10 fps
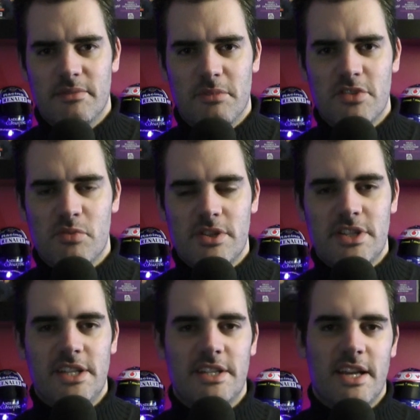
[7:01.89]
Most
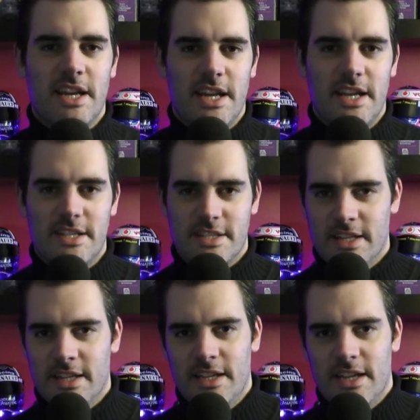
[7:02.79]
Wanted, and
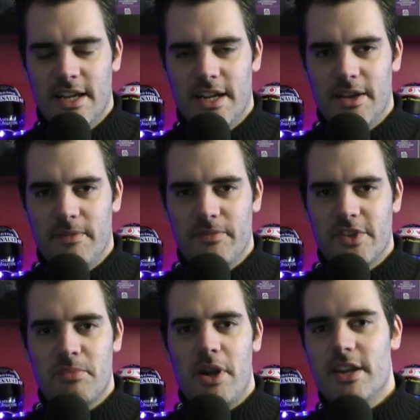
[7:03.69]

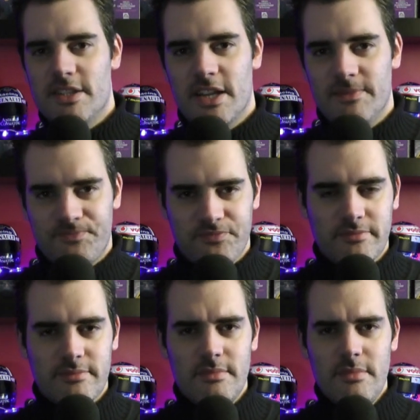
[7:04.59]
Spy Hunter.
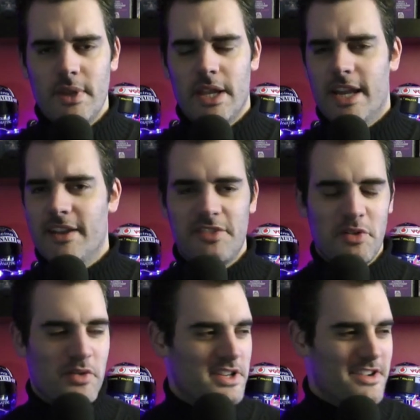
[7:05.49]
And I've
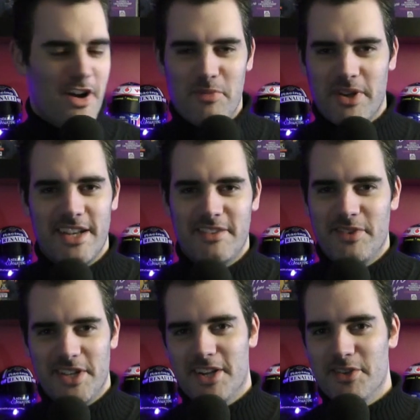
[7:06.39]
still got this Carmageddon
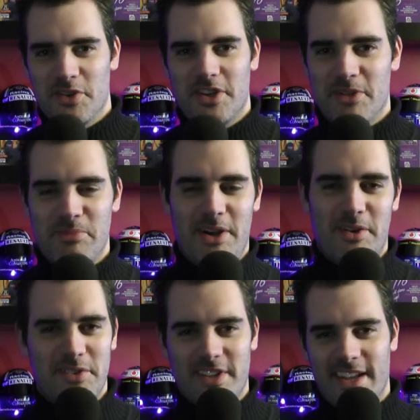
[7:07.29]
video knocking
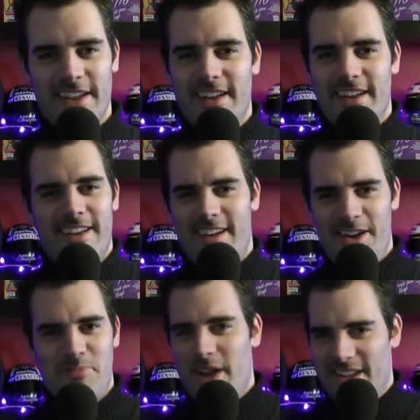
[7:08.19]
about on the
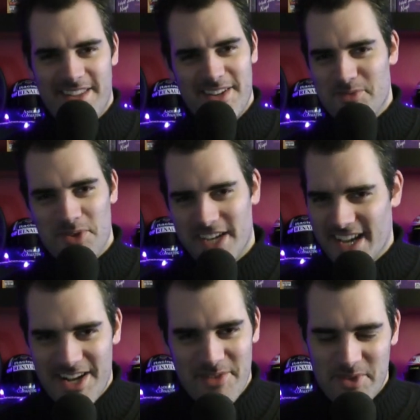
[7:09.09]
iPad that I'm going to
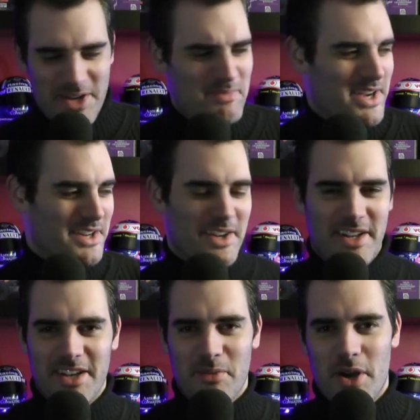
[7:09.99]
get up that I made a
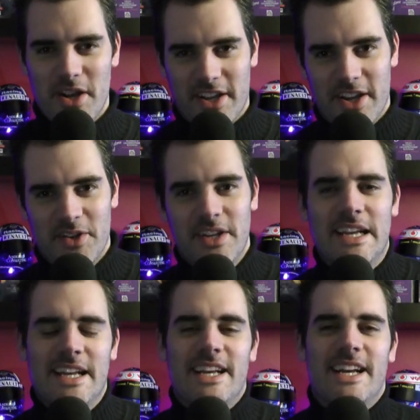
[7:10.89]
little while ago.
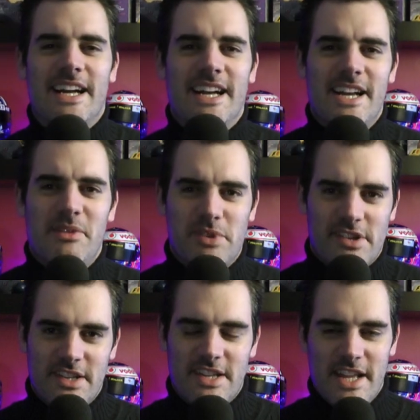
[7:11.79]
And
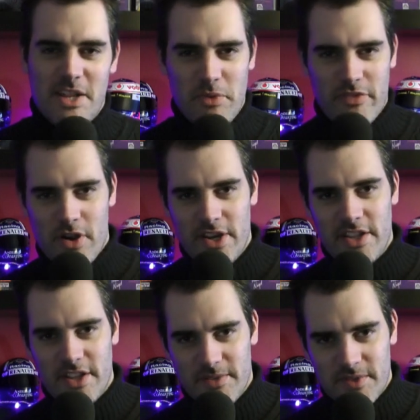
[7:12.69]
besides that, then we've got
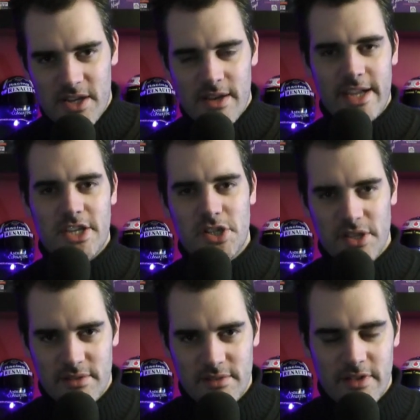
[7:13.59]
another
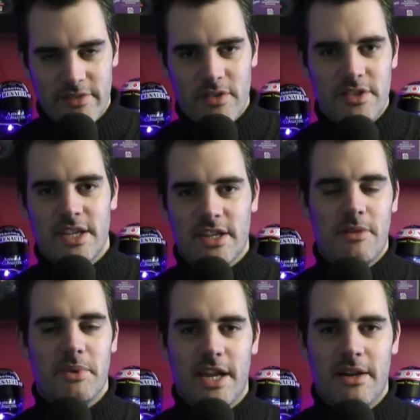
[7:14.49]
collection of content
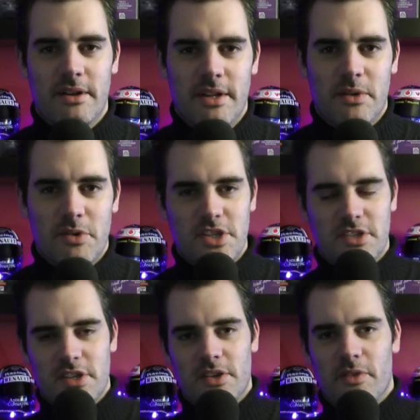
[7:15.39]
coming out, which is
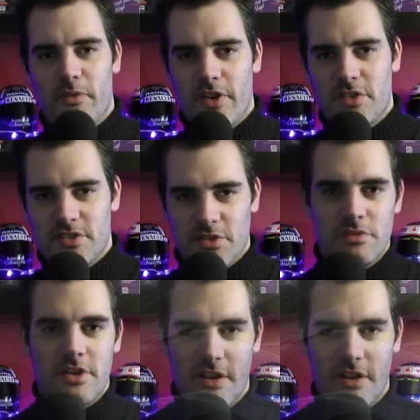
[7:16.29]
going to focus on Auto